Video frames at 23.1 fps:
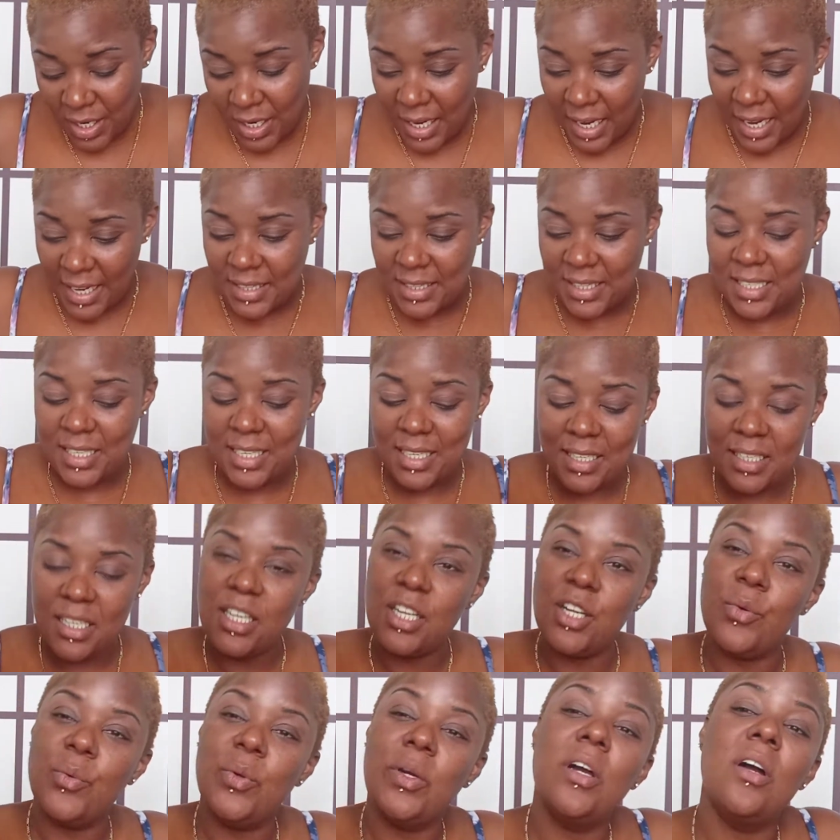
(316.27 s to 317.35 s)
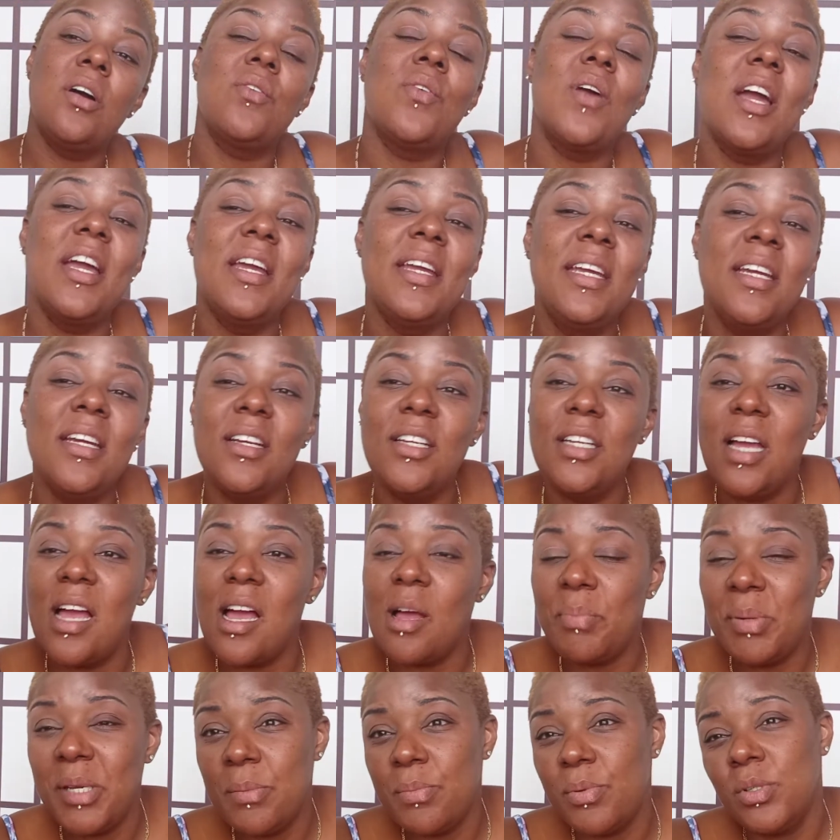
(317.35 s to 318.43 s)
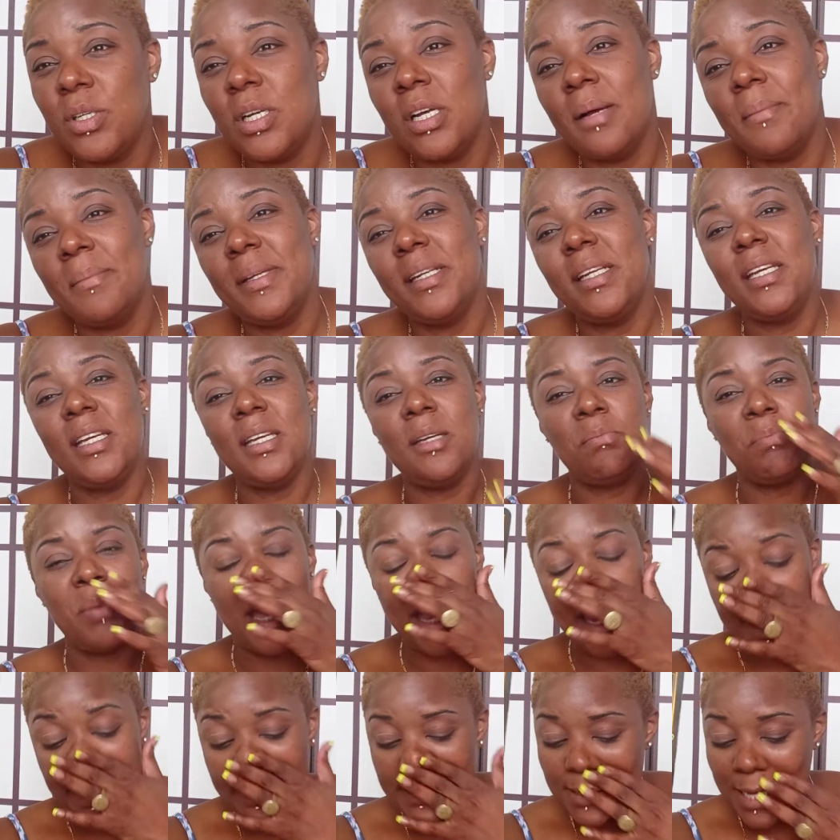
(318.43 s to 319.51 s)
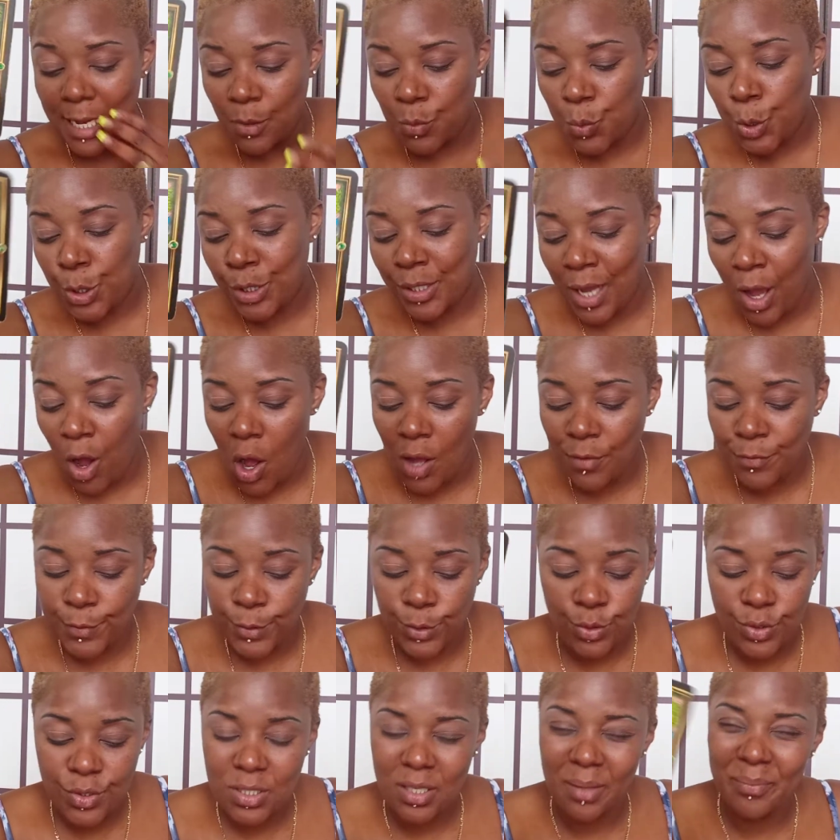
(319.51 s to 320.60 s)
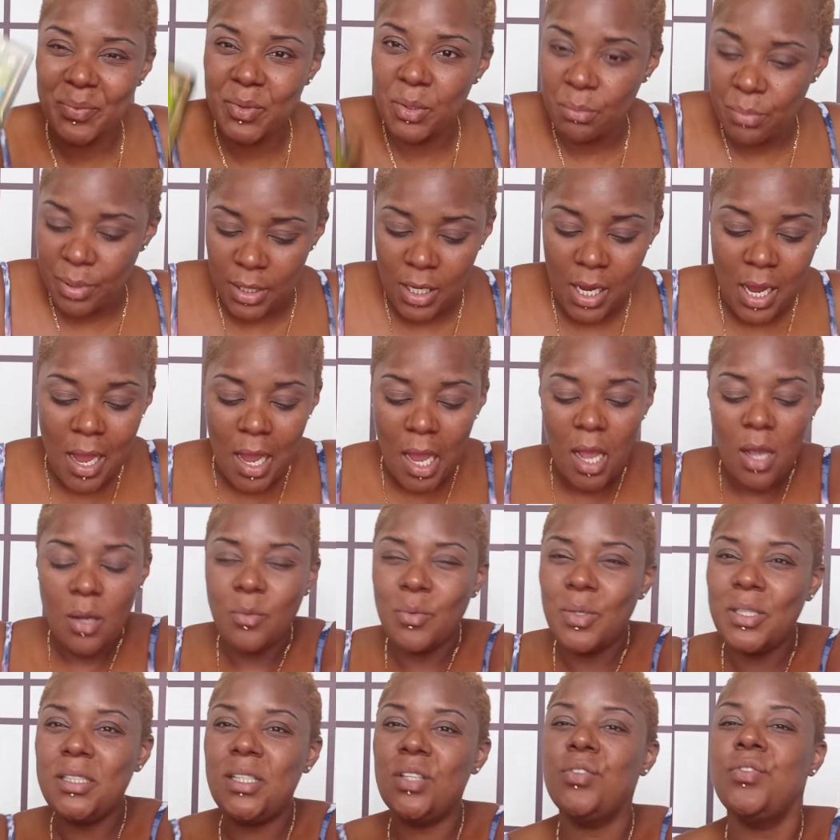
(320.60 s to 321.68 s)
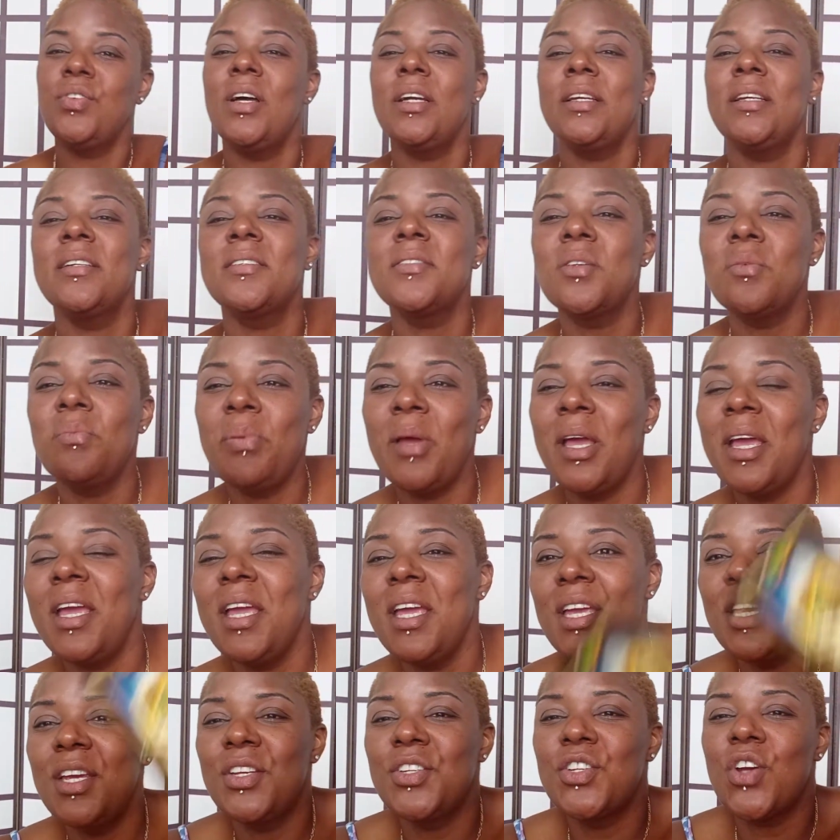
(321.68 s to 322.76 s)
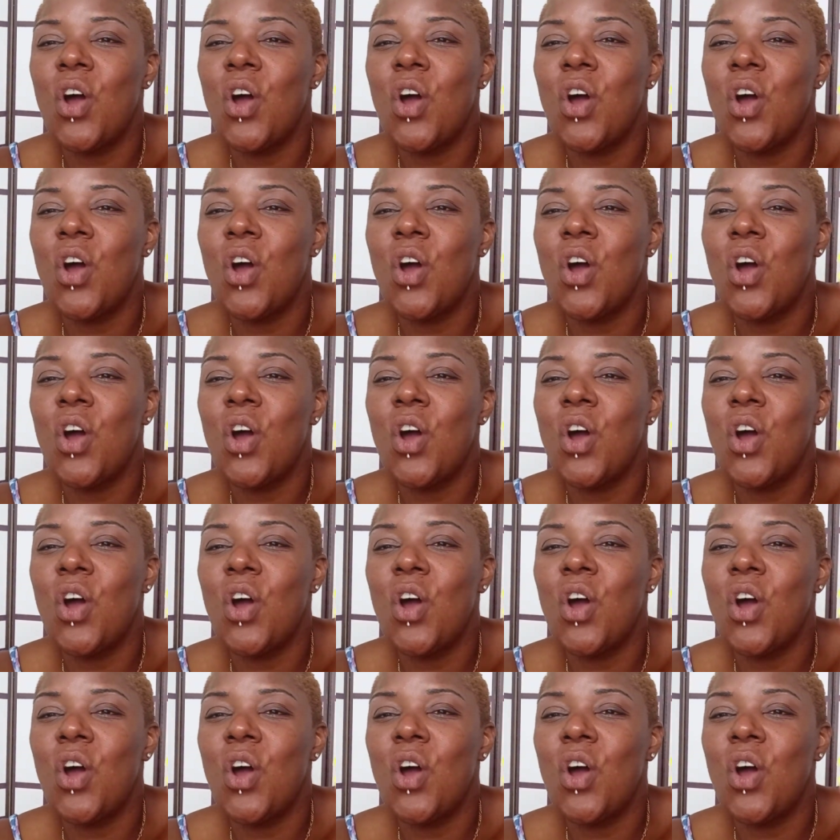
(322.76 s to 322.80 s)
And then here we go right here. You got people coming in, page like want to offer you something. But what the fuck is a page